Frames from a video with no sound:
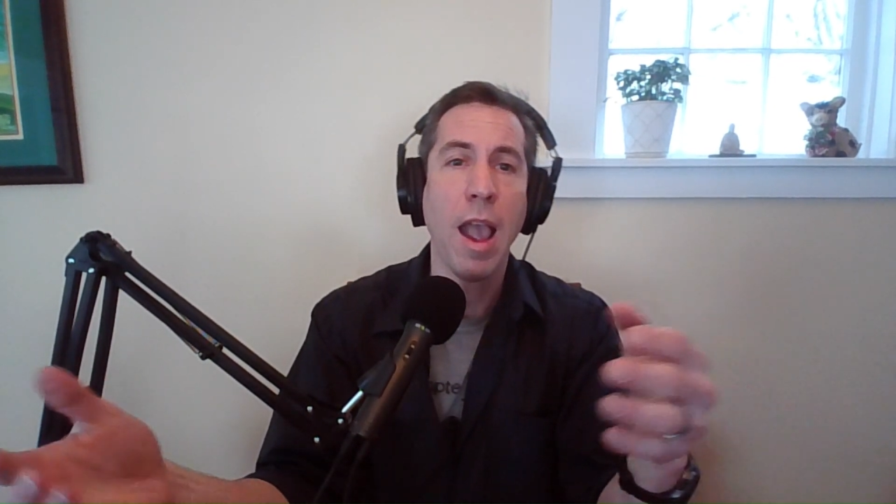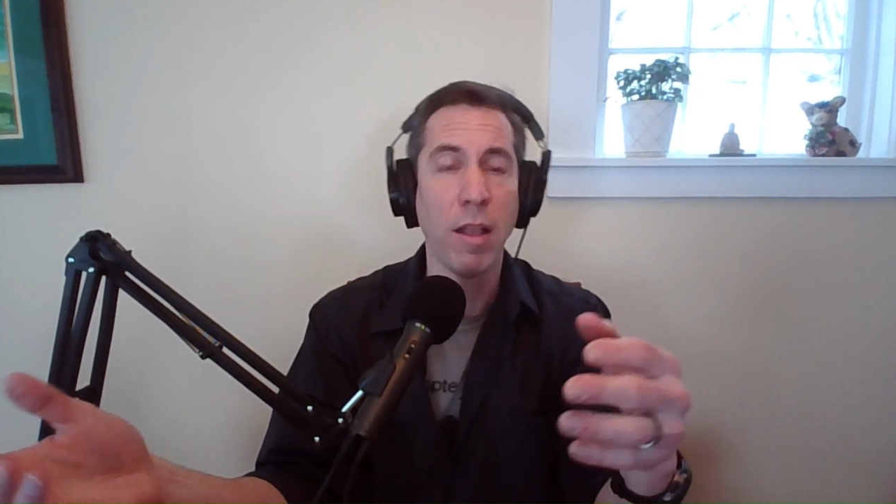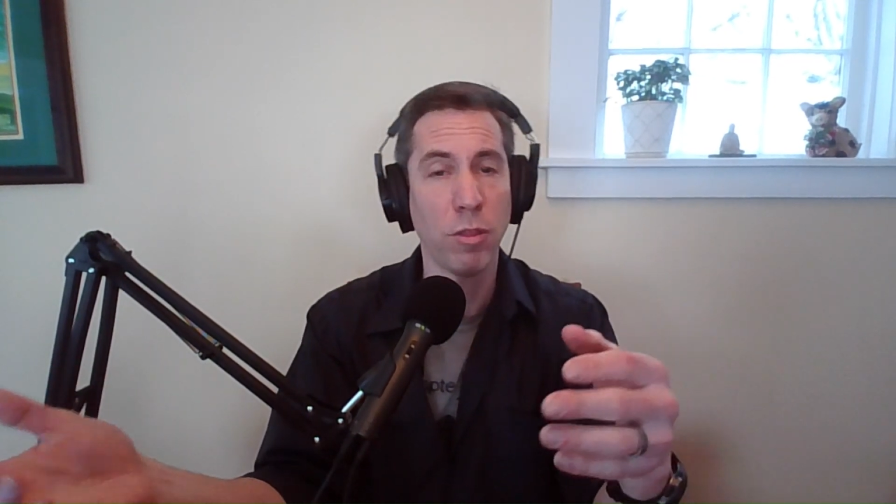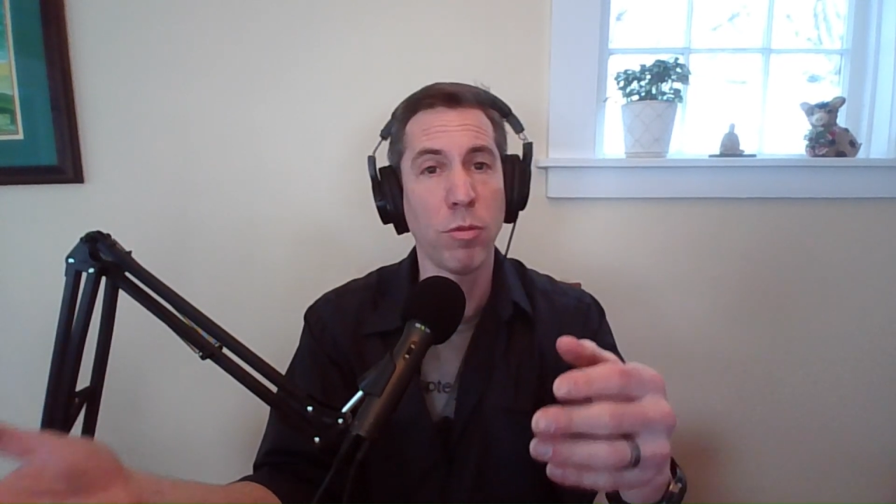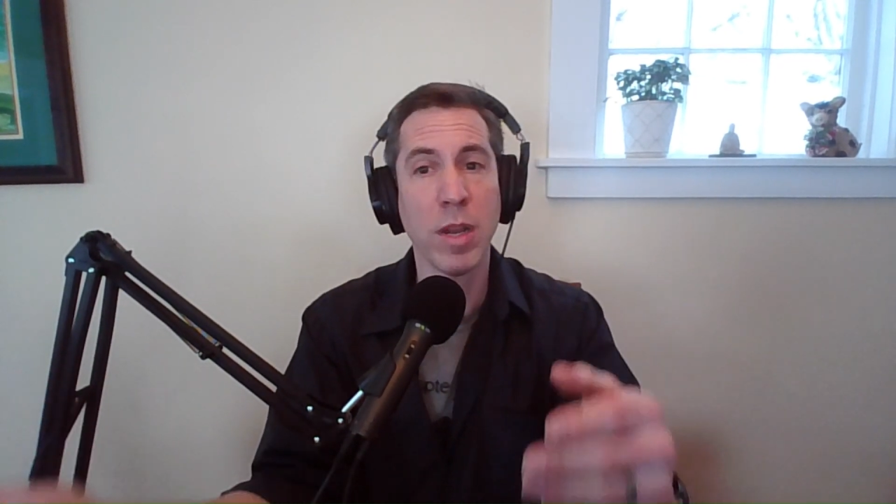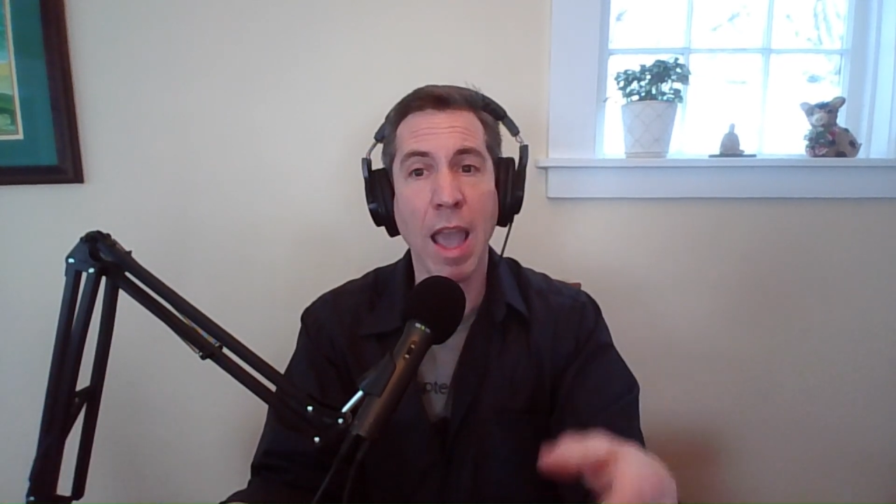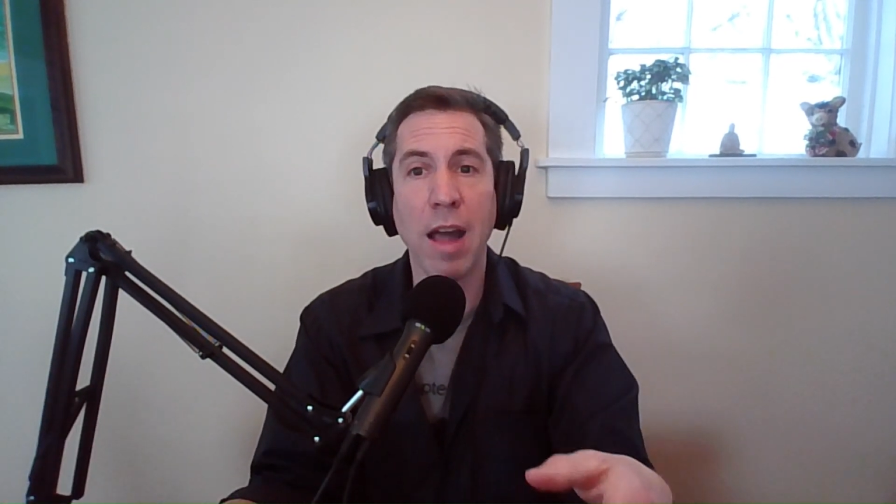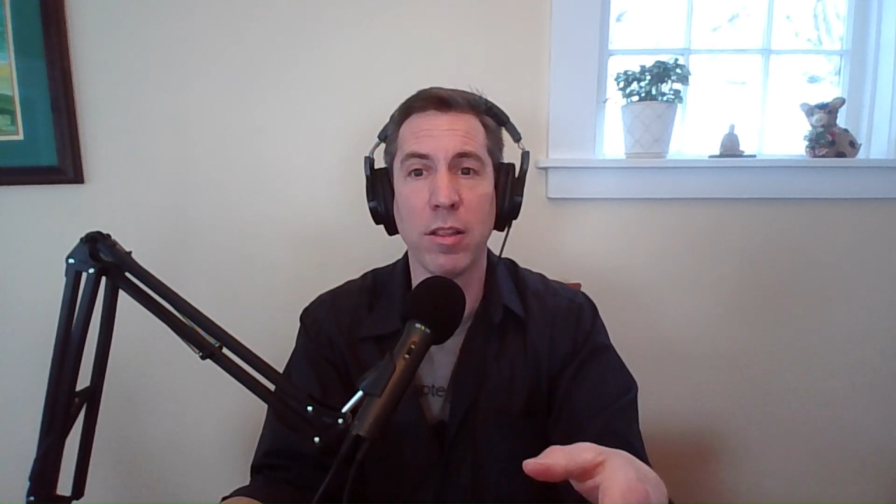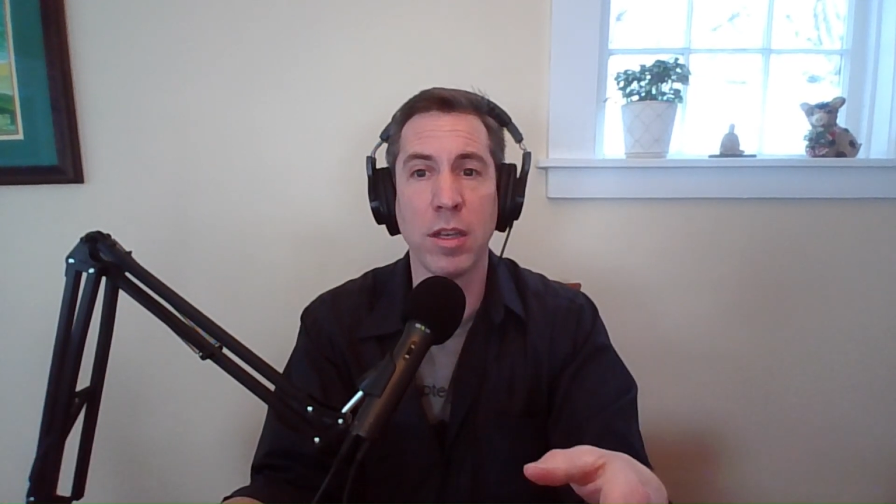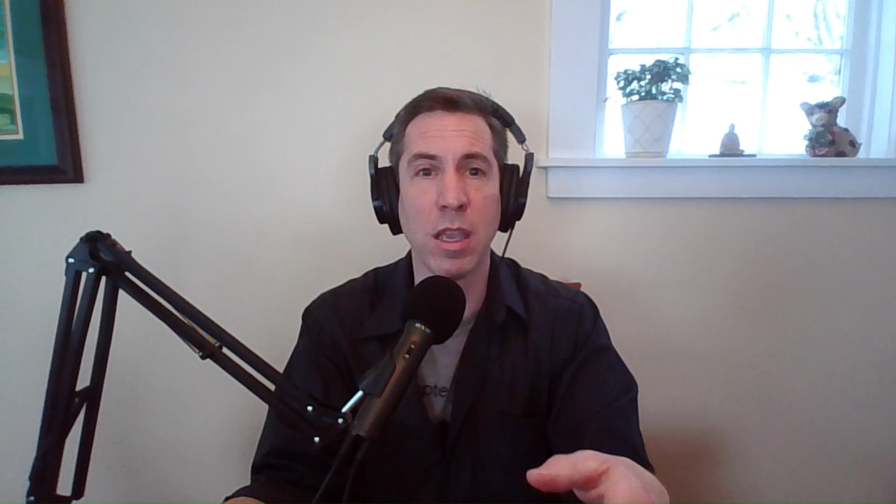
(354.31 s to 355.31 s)
and the
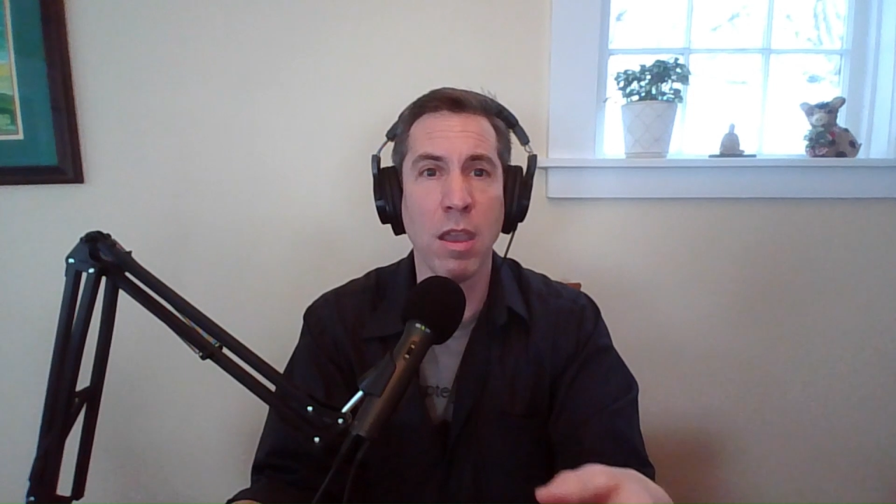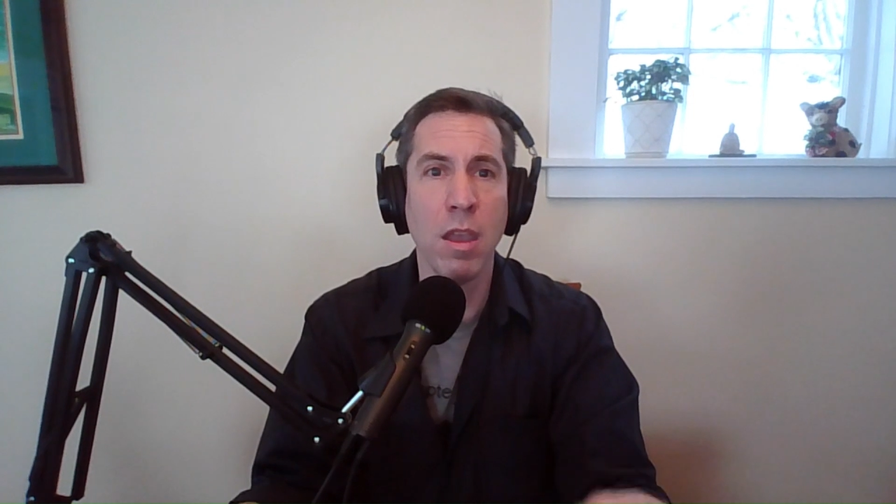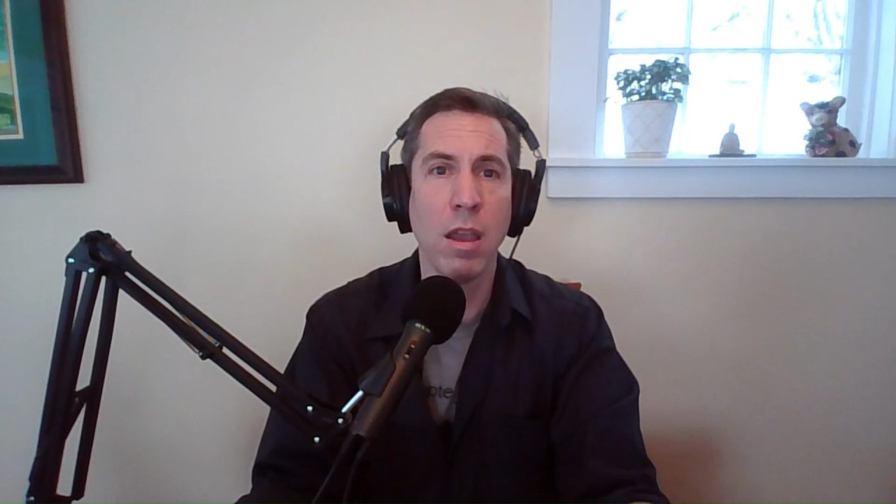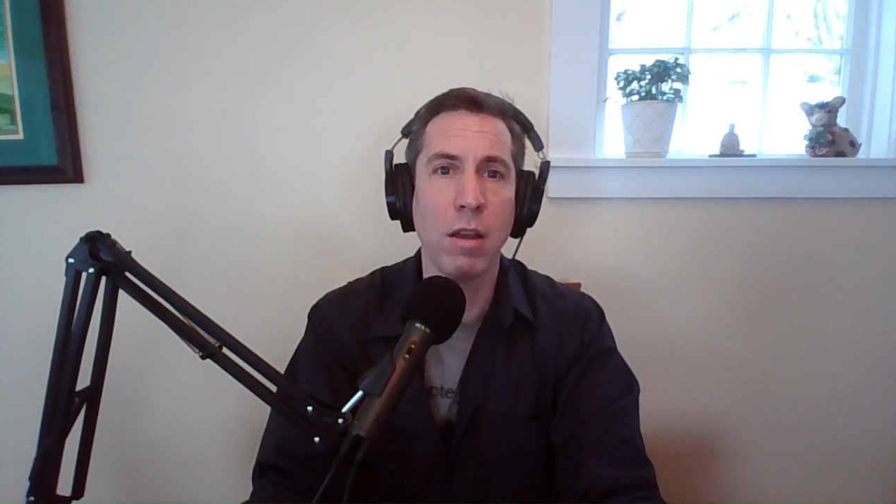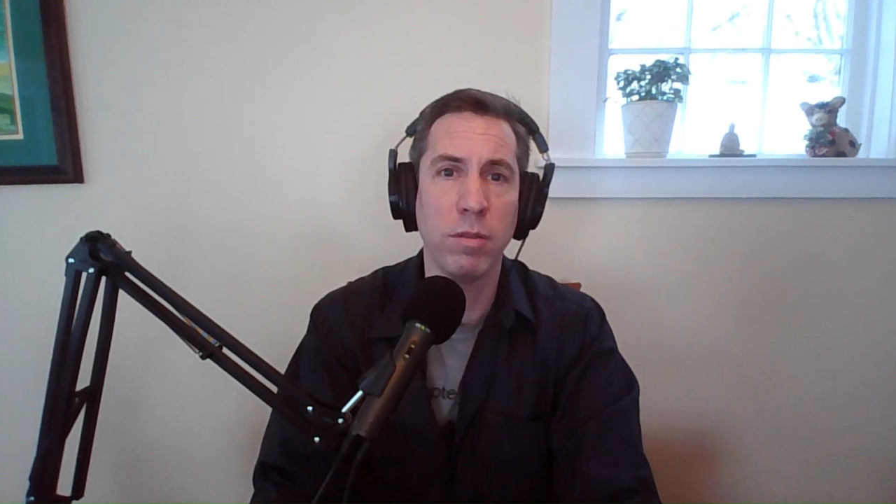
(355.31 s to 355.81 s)
reality of